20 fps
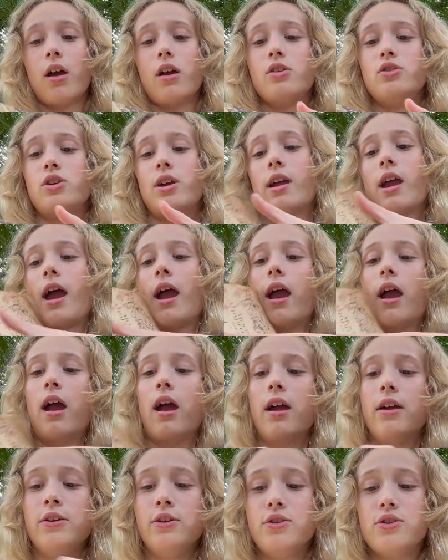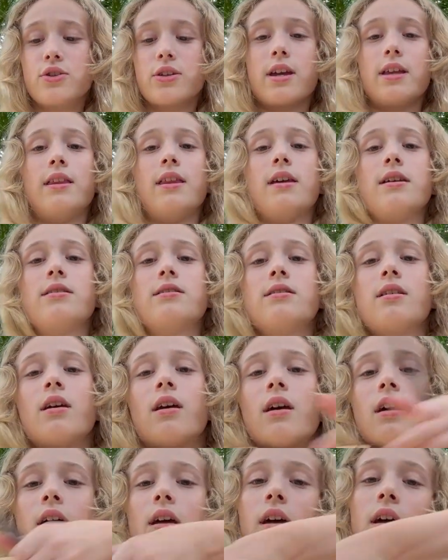JK, you just get this.
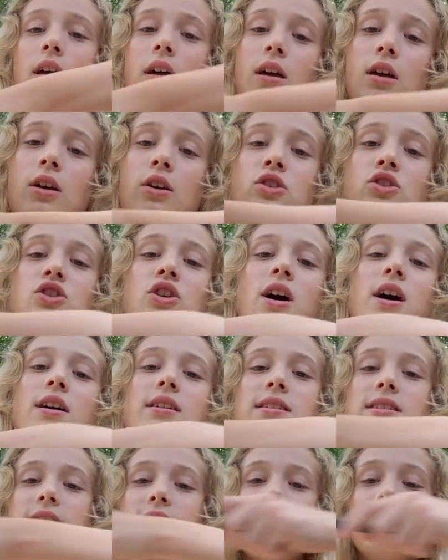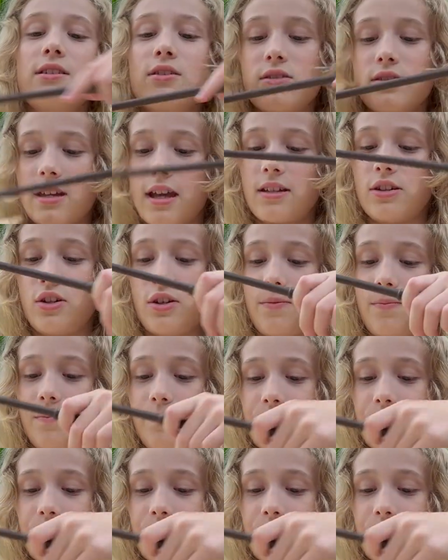Just this little section.